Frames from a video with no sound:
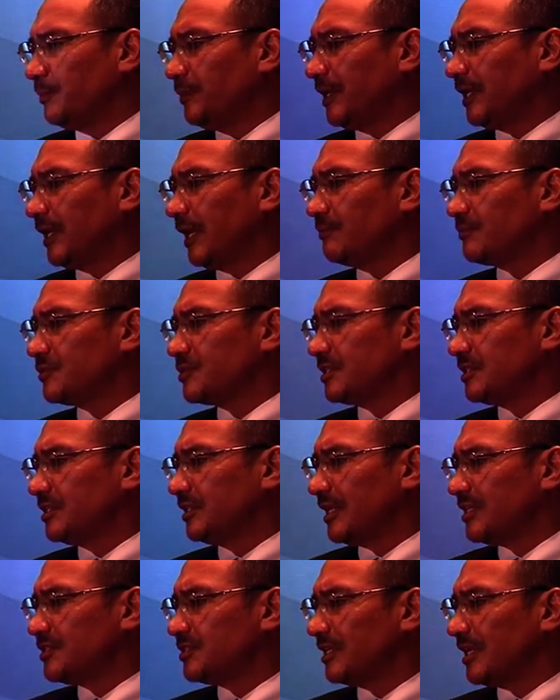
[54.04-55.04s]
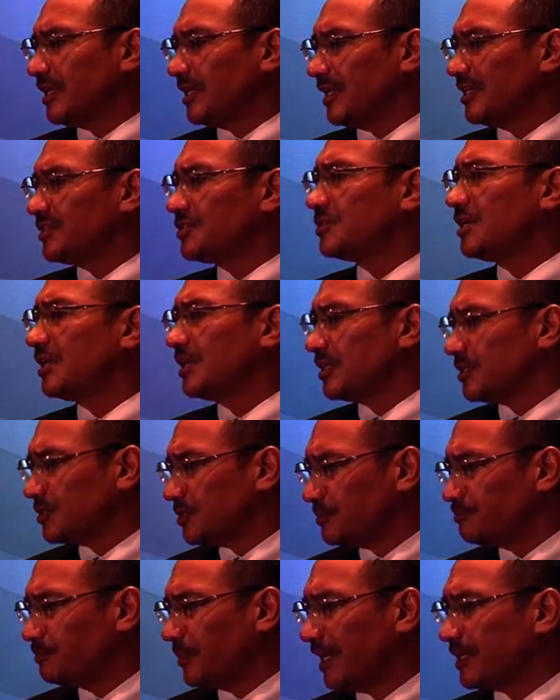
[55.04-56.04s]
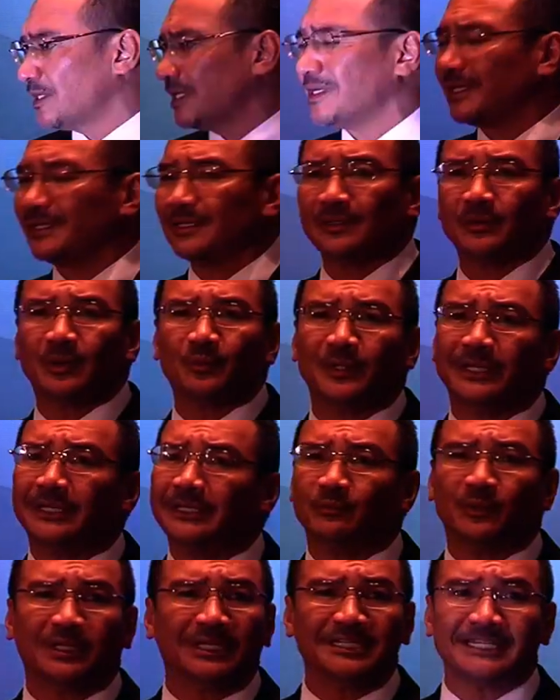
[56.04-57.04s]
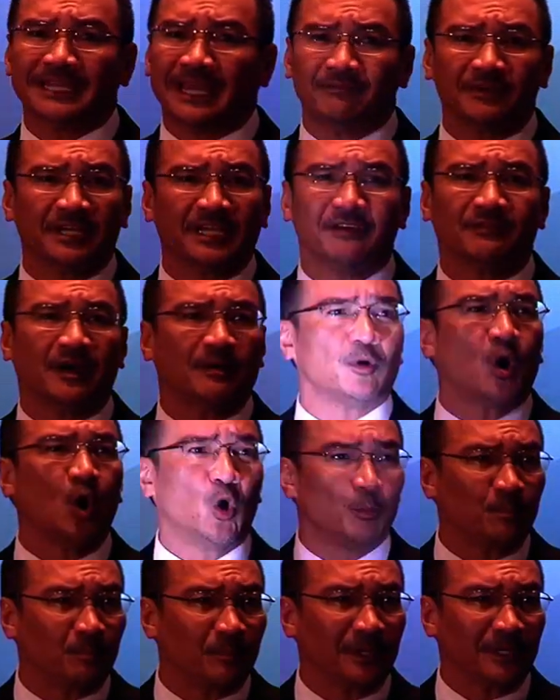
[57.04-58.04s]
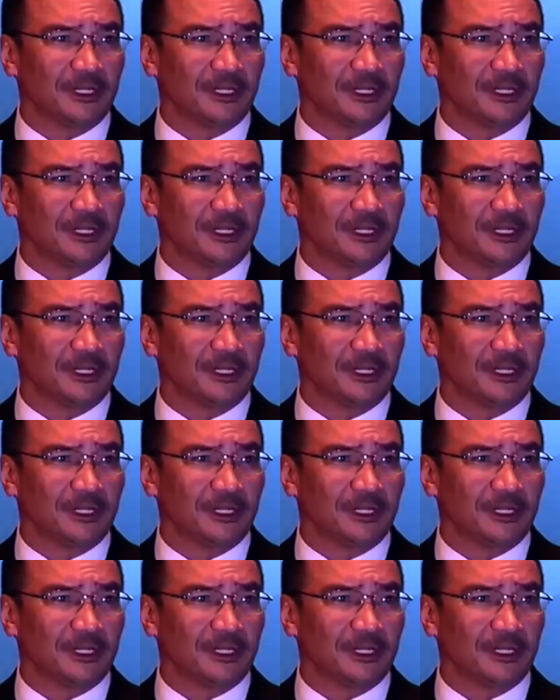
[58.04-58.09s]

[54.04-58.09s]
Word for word: becomes just a search. But we will never give up hope.